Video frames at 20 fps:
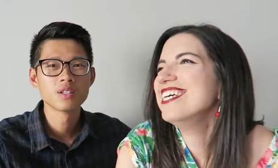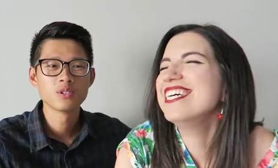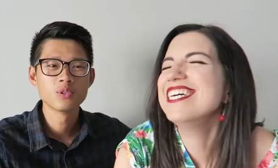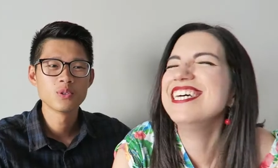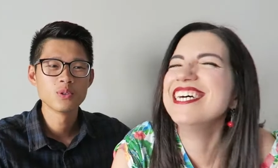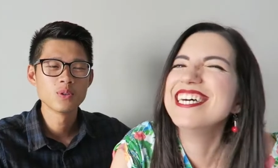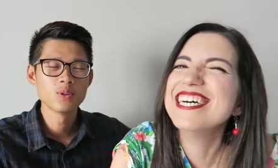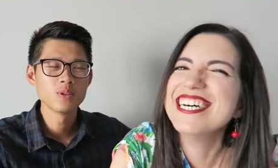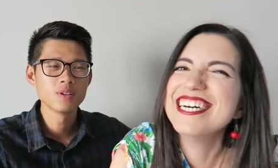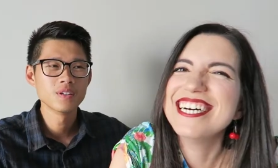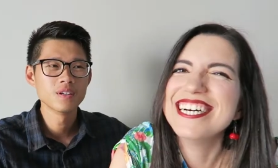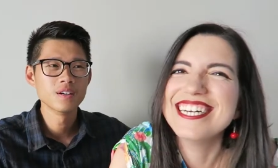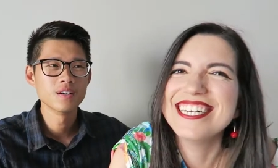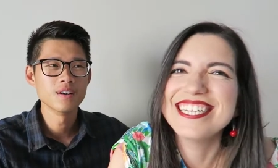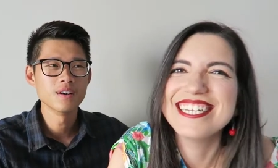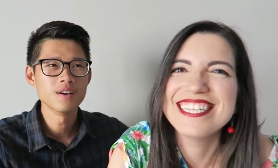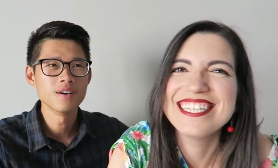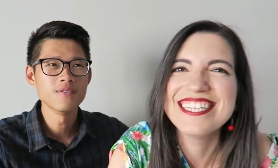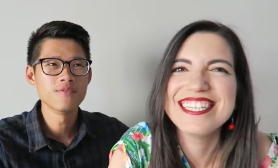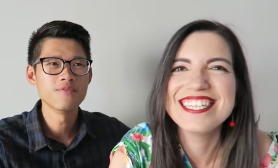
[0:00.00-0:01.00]
Speaker 1: gonna do a,
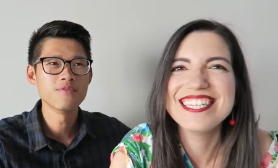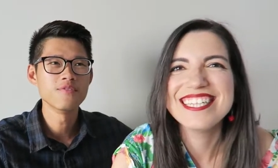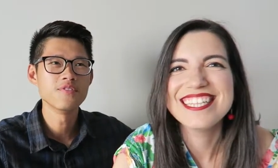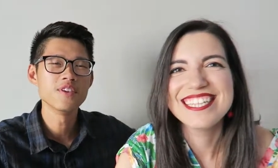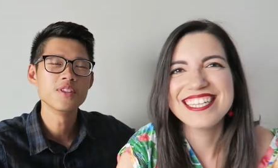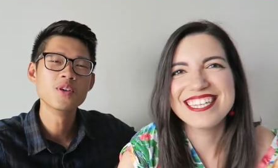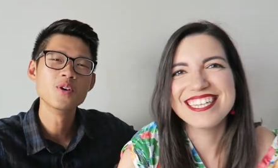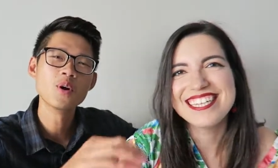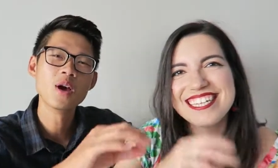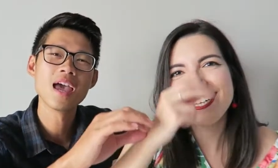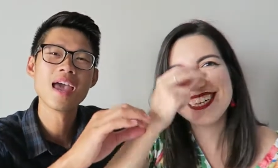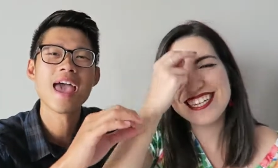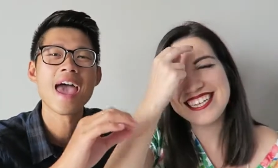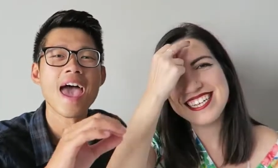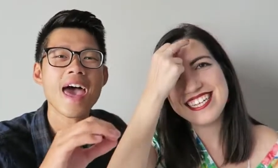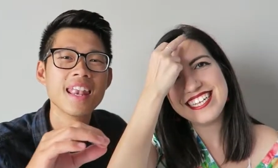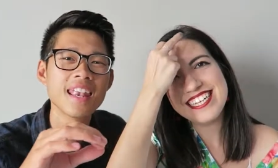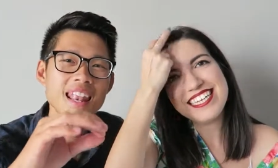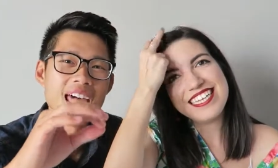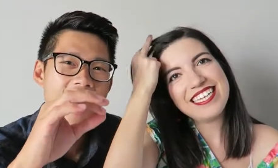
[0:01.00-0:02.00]
a video
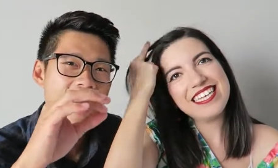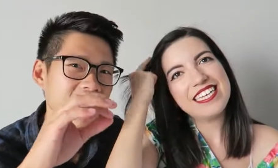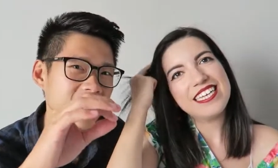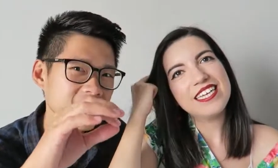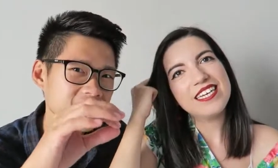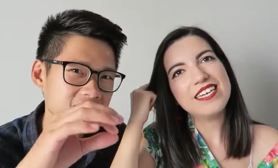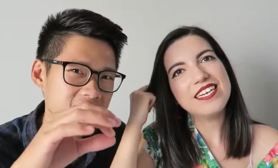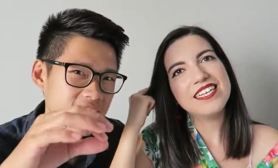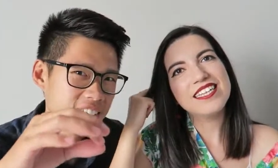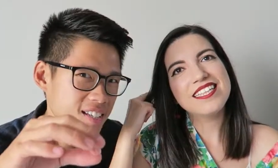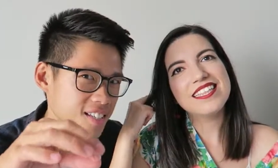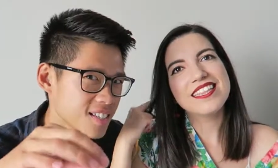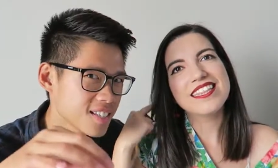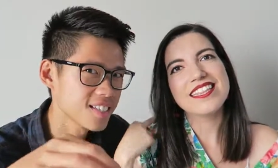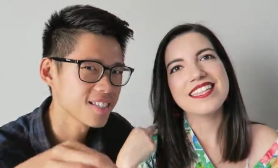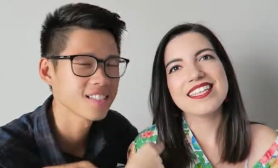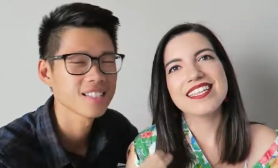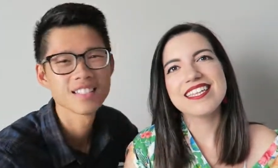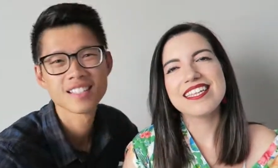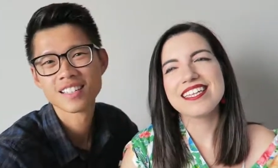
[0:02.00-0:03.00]

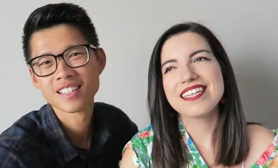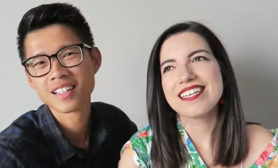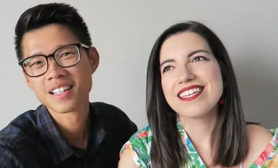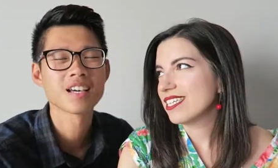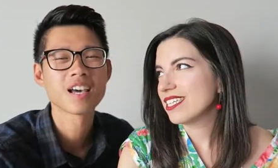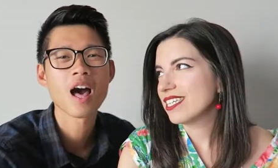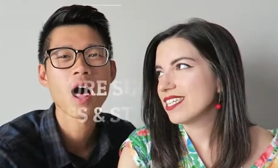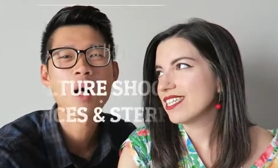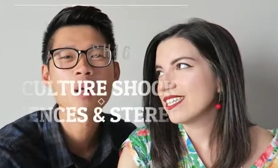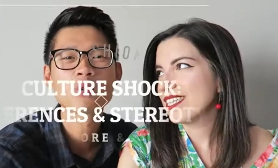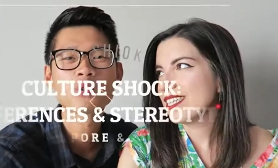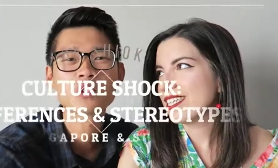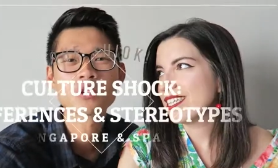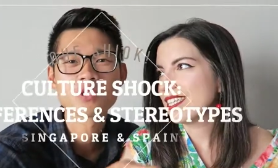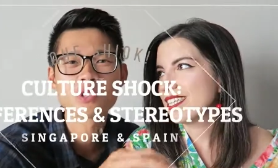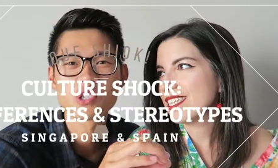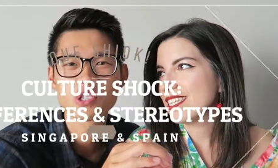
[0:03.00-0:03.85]
analysis, the culture